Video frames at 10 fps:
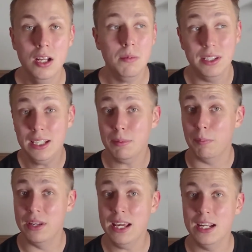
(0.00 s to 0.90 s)
But the thing about
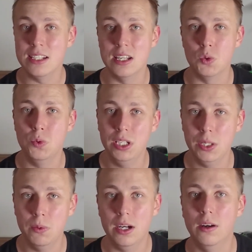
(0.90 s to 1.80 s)
bananas does really
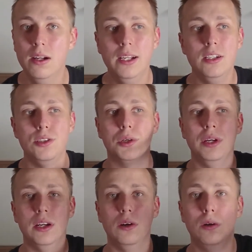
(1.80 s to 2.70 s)
well. So you
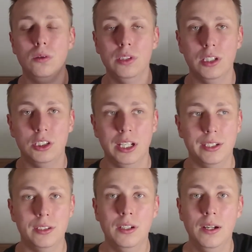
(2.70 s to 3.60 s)
create a whole nother
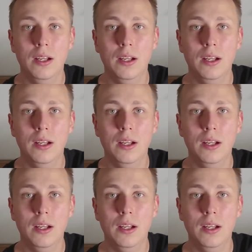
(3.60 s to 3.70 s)
channel.